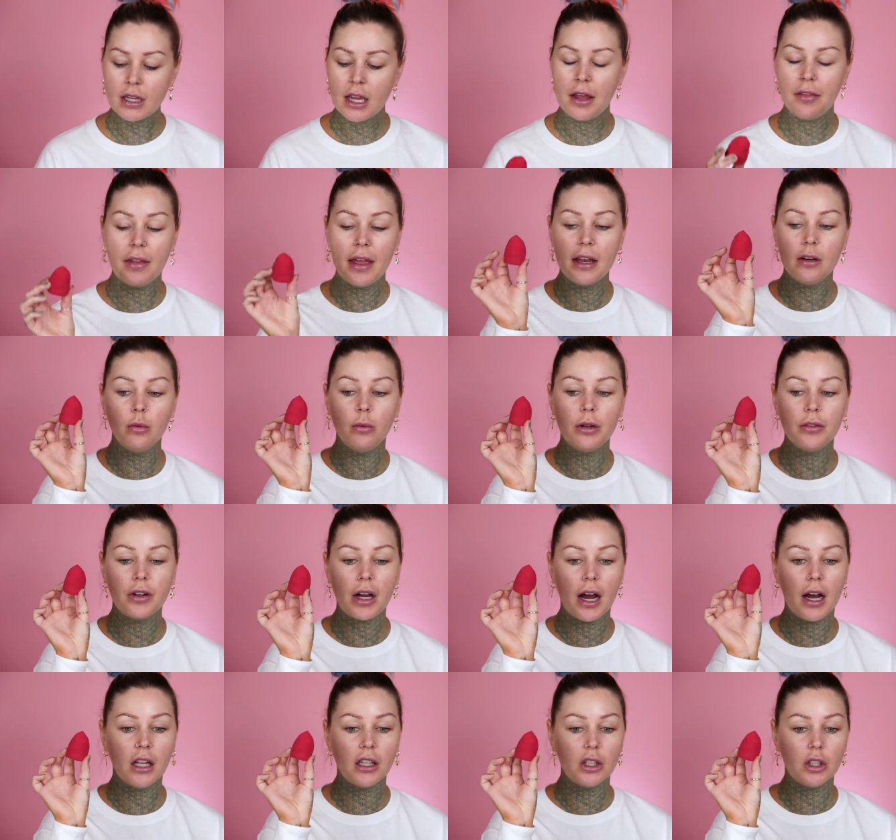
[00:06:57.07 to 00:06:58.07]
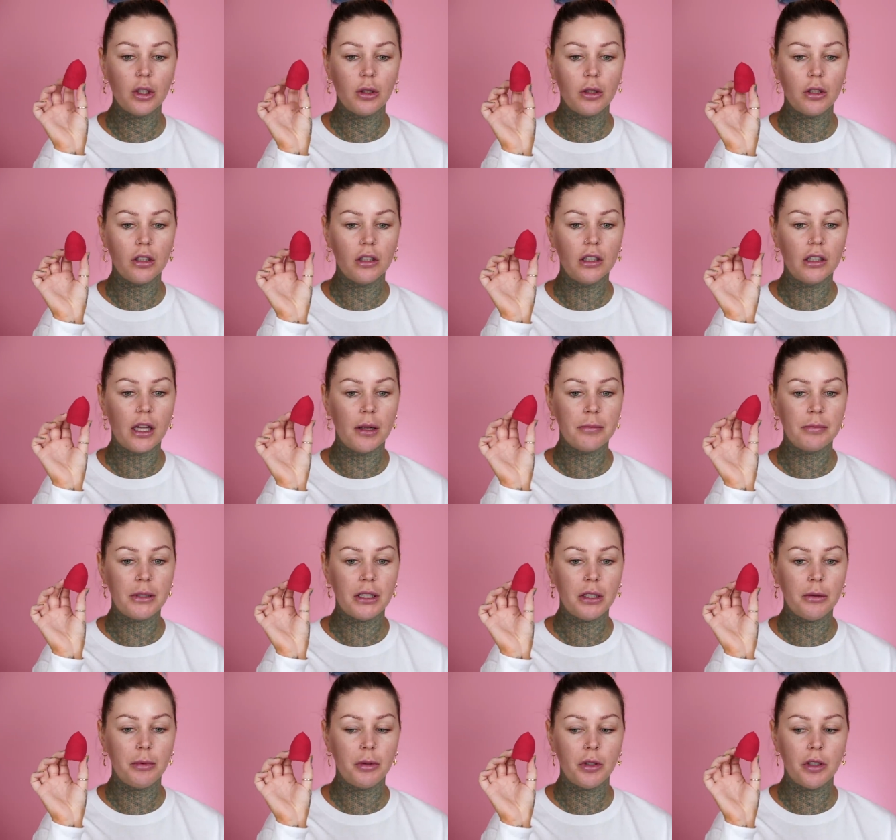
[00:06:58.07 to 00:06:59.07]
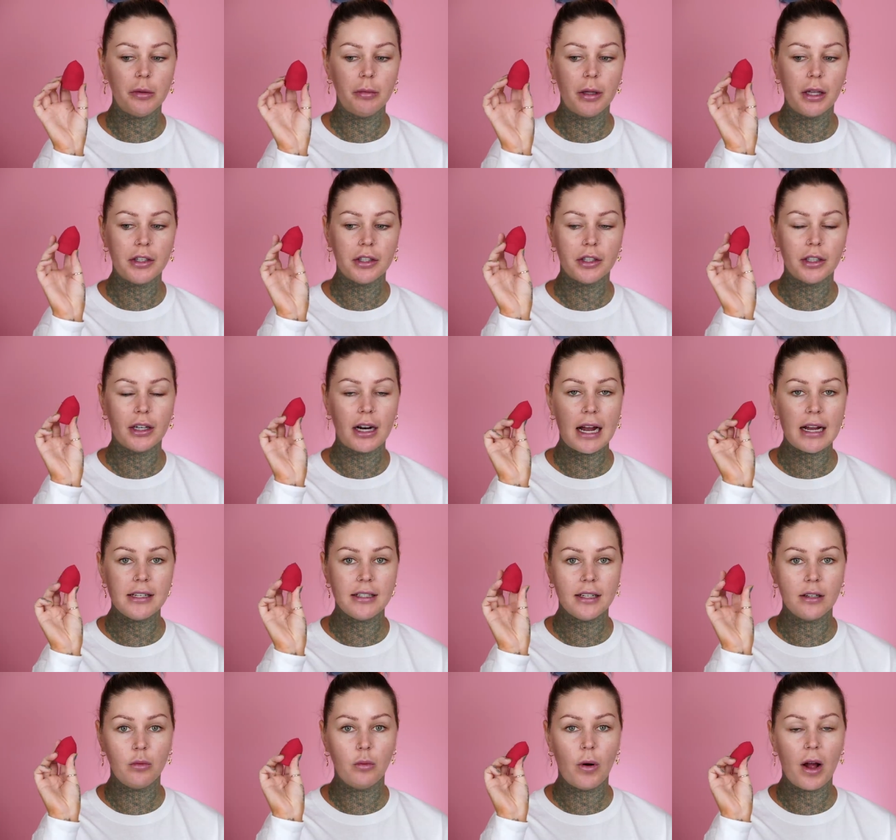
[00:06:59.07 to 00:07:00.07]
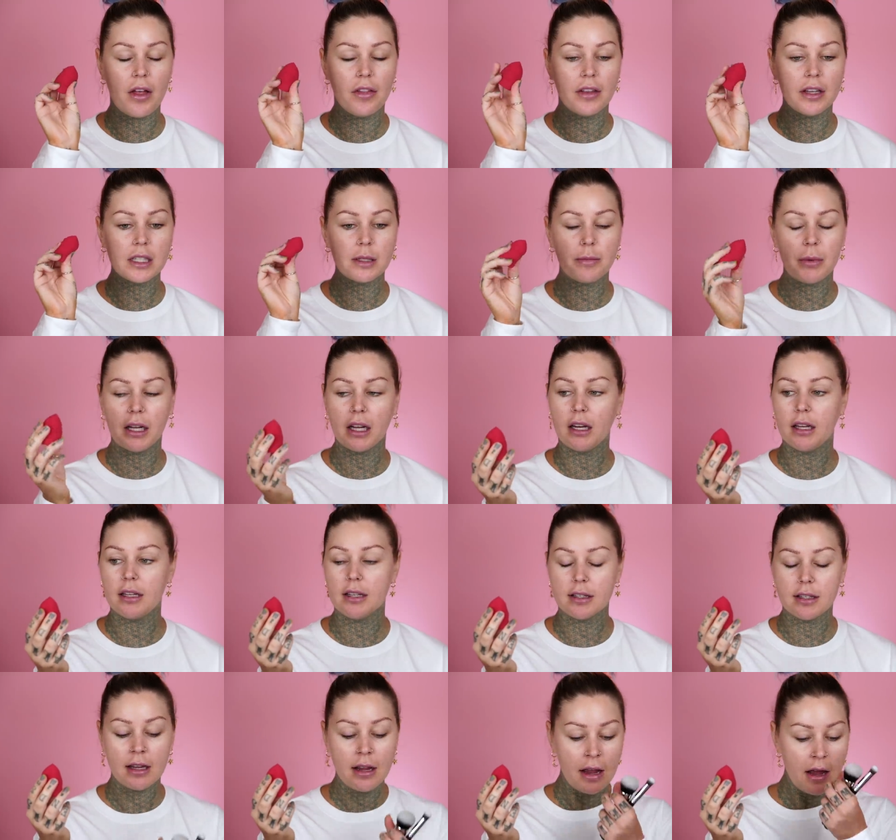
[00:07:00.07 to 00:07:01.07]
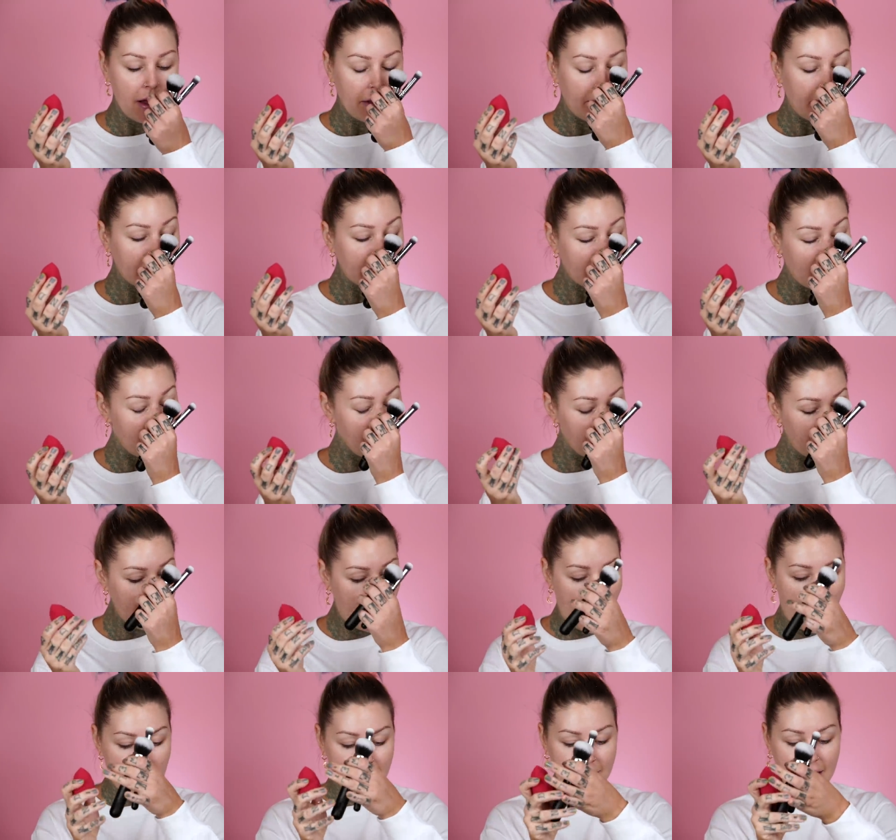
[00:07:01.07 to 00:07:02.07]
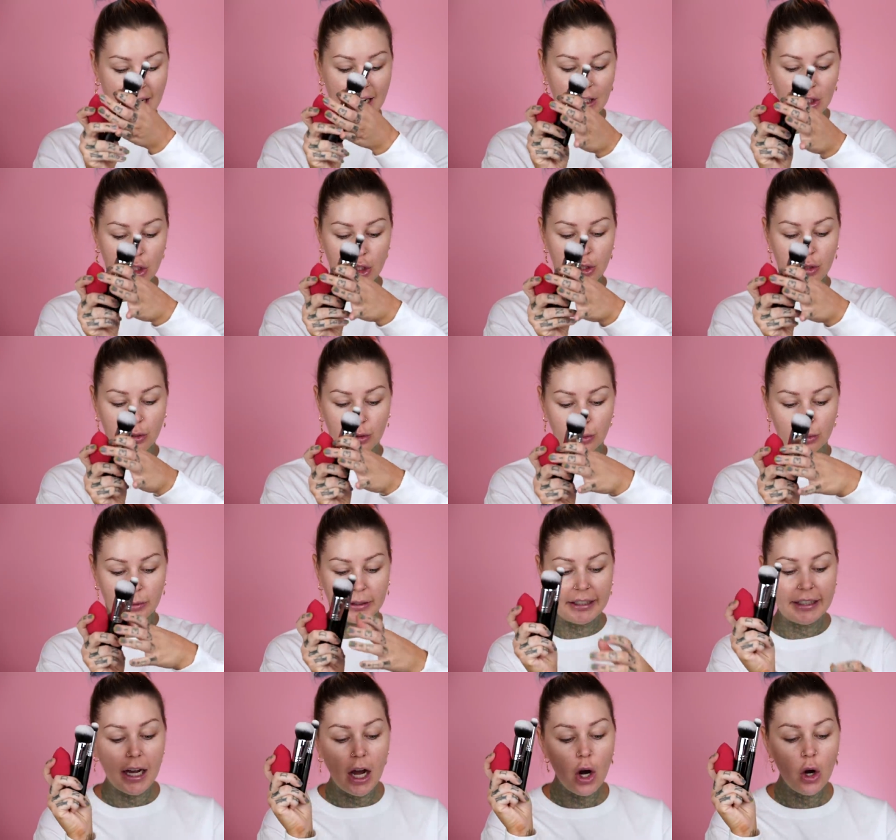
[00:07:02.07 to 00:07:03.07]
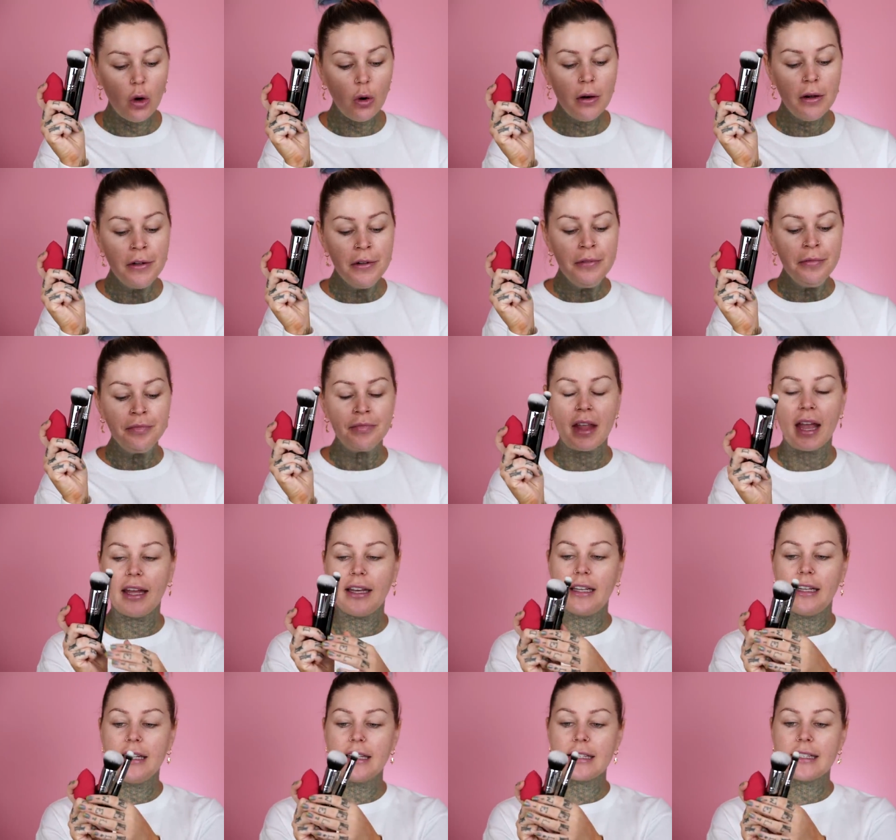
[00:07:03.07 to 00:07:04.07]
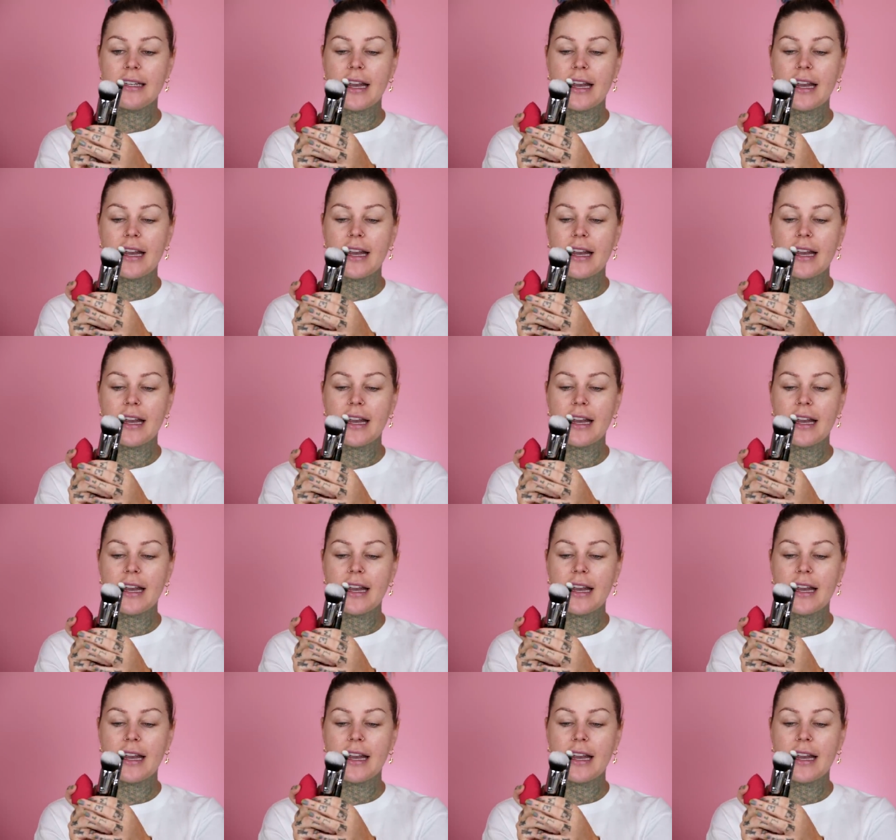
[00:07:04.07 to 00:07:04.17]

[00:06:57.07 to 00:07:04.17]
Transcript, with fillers: And then we've got a little lumpy beauty blender. I did wet this because this comes as a trio and it is